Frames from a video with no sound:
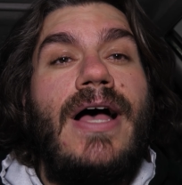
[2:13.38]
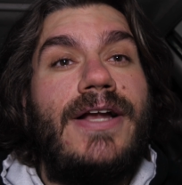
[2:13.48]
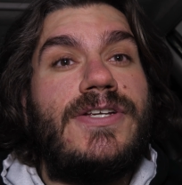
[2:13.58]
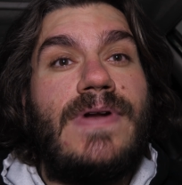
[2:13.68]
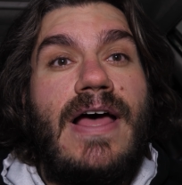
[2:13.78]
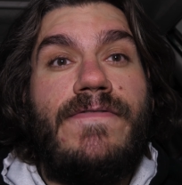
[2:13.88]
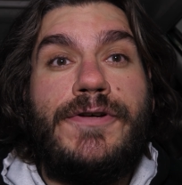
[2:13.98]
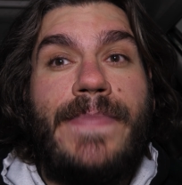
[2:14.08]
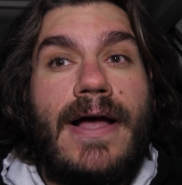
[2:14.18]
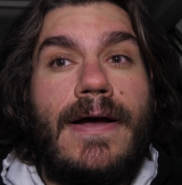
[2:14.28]
I just want to have
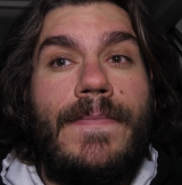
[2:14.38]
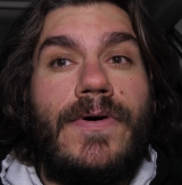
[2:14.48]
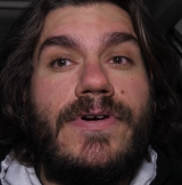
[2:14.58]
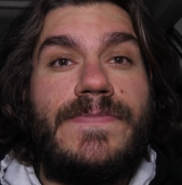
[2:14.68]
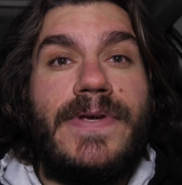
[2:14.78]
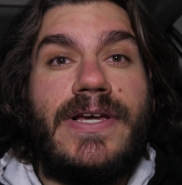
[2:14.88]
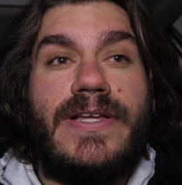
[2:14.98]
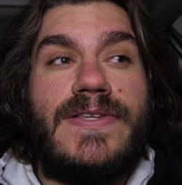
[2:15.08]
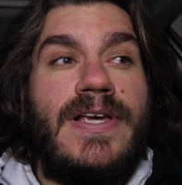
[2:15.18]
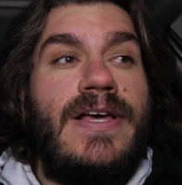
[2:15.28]
two backup motors
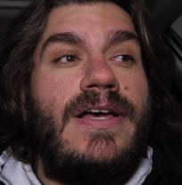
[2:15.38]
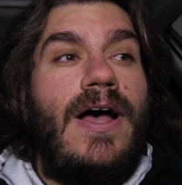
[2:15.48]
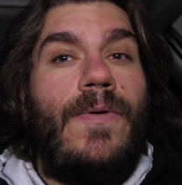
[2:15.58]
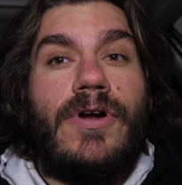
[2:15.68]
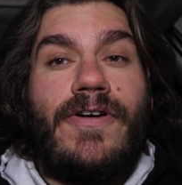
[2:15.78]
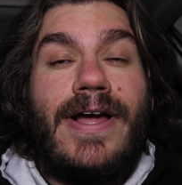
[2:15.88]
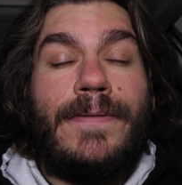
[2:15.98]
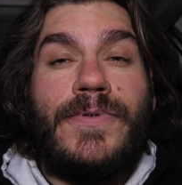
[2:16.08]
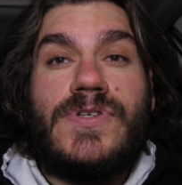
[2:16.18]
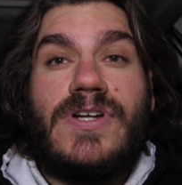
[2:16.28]
because I want to crank
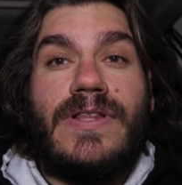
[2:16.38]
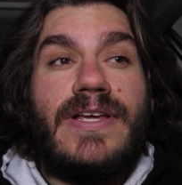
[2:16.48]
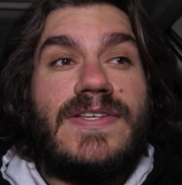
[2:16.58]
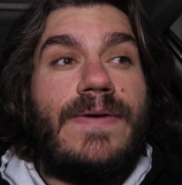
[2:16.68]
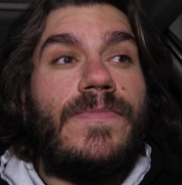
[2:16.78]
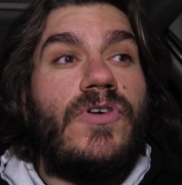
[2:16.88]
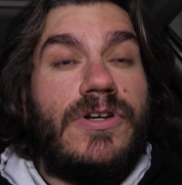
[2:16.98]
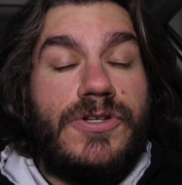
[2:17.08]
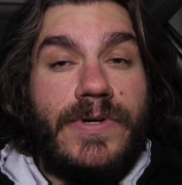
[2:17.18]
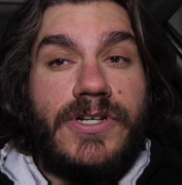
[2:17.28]
the boost on this. I'm going
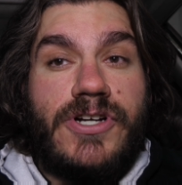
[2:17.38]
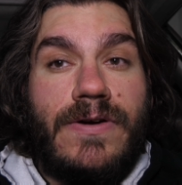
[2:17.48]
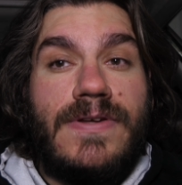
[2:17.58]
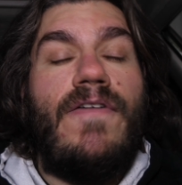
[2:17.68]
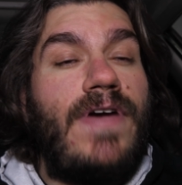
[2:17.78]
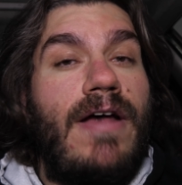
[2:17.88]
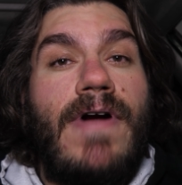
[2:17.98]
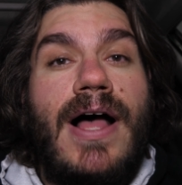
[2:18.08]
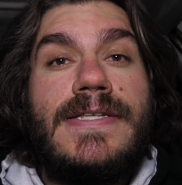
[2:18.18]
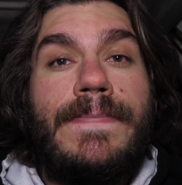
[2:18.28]
to do internals. I've got
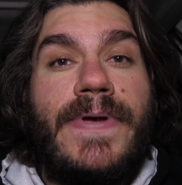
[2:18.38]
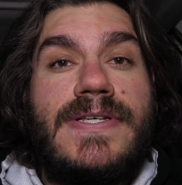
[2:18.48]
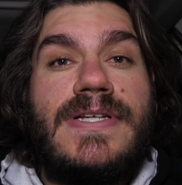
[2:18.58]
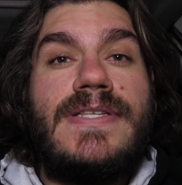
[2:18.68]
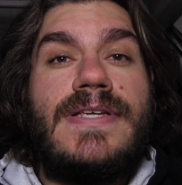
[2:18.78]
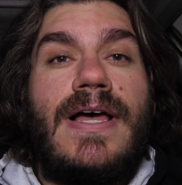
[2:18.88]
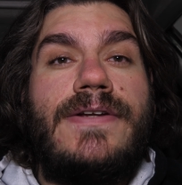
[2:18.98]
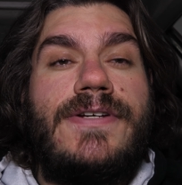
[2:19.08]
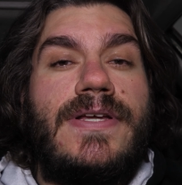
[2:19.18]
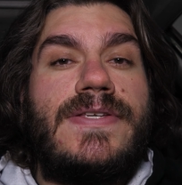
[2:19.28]
rods and pistons. I
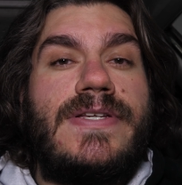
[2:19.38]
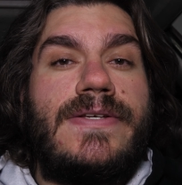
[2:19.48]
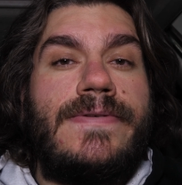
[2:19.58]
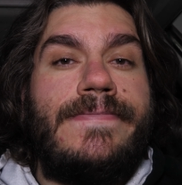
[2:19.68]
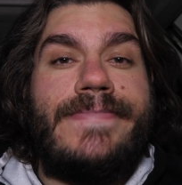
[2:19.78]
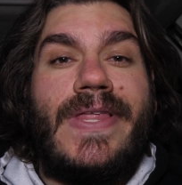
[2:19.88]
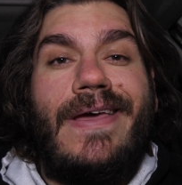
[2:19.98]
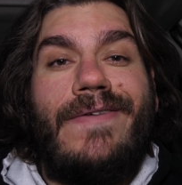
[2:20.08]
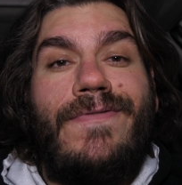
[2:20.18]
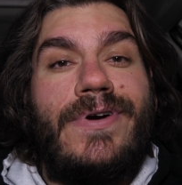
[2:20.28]
just
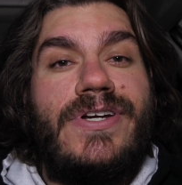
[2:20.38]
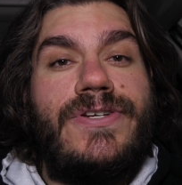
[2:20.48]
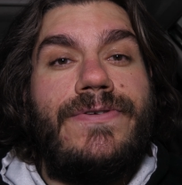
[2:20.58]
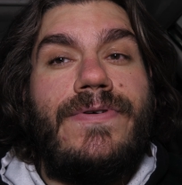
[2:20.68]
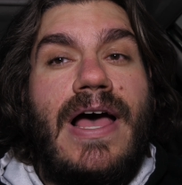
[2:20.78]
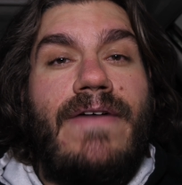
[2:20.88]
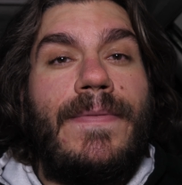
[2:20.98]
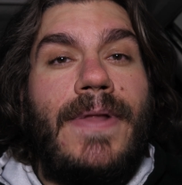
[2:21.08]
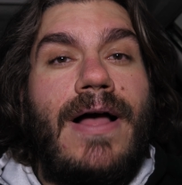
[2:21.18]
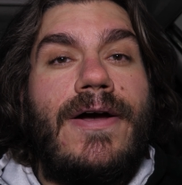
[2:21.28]
can't afford to have
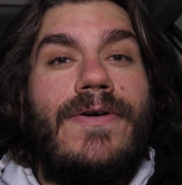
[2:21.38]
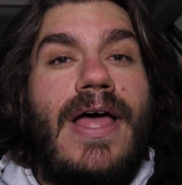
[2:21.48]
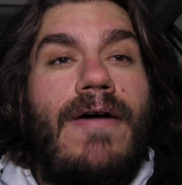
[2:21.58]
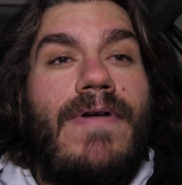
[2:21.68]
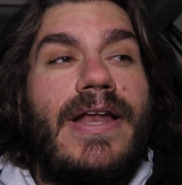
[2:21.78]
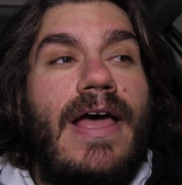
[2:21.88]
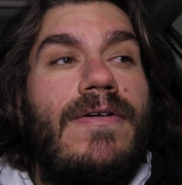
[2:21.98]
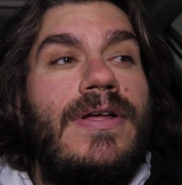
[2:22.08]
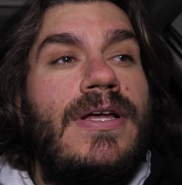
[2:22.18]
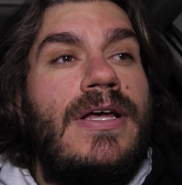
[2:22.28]
the block honed out right
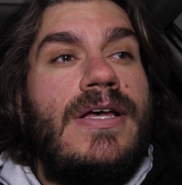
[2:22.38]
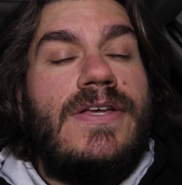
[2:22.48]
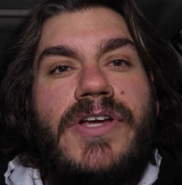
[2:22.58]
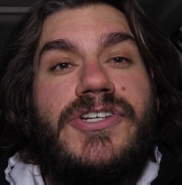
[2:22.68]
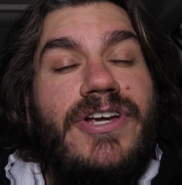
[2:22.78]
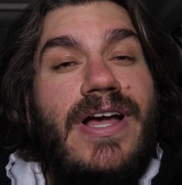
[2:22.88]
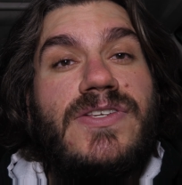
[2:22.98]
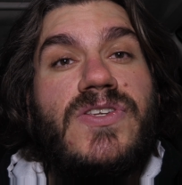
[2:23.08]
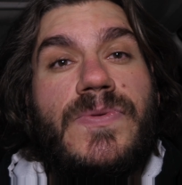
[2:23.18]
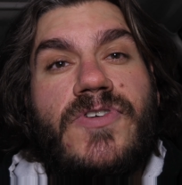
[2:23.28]
now. Make sure you
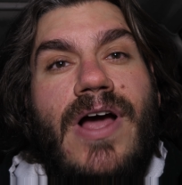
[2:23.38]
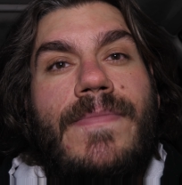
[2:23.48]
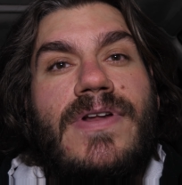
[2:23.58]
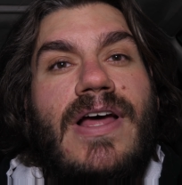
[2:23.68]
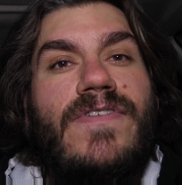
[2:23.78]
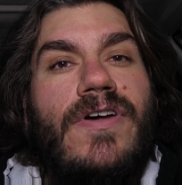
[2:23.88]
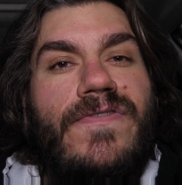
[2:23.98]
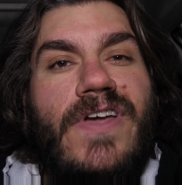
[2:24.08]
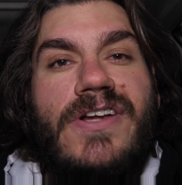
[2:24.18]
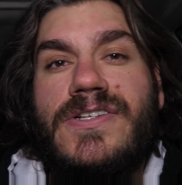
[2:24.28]
guys are subscribed and have
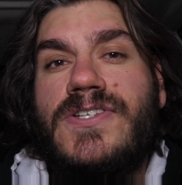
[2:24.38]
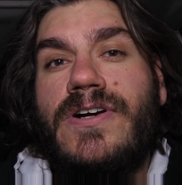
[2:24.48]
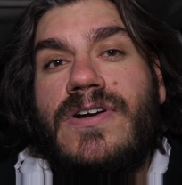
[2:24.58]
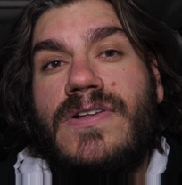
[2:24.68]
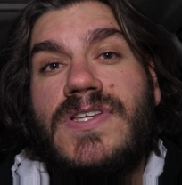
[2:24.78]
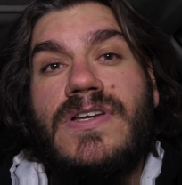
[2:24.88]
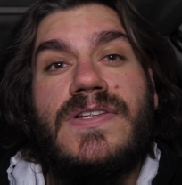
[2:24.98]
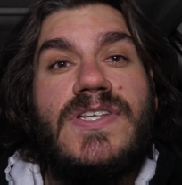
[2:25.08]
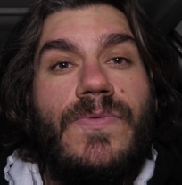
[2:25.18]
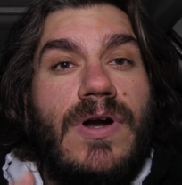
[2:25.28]
notifications turned on so you
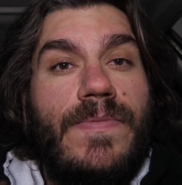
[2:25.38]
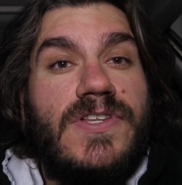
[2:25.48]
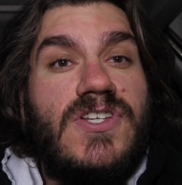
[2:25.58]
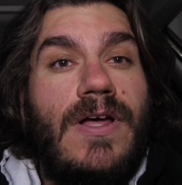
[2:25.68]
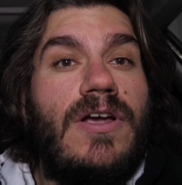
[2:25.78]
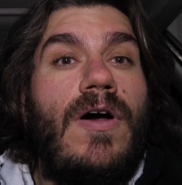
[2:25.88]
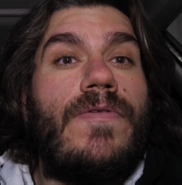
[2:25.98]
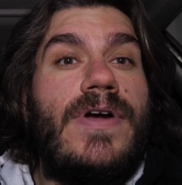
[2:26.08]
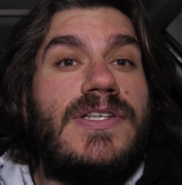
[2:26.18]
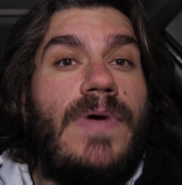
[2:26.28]
can see when I'm installing all
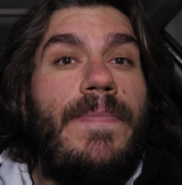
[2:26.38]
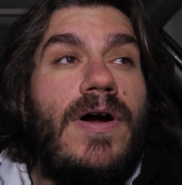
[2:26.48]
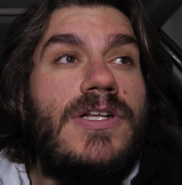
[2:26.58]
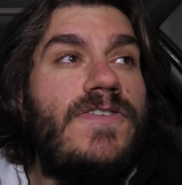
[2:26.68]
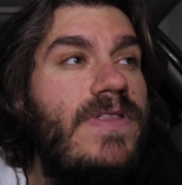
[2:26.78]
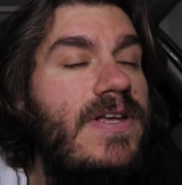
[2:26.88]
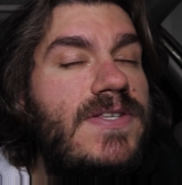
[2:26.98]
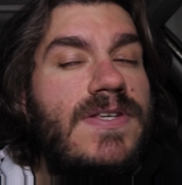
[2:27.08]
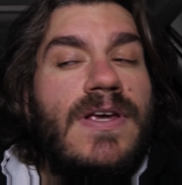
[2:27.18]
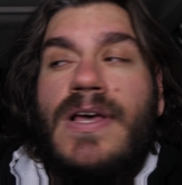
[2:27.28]
the rest of my parts for
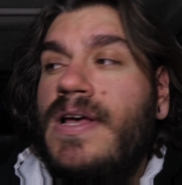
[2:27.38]
this.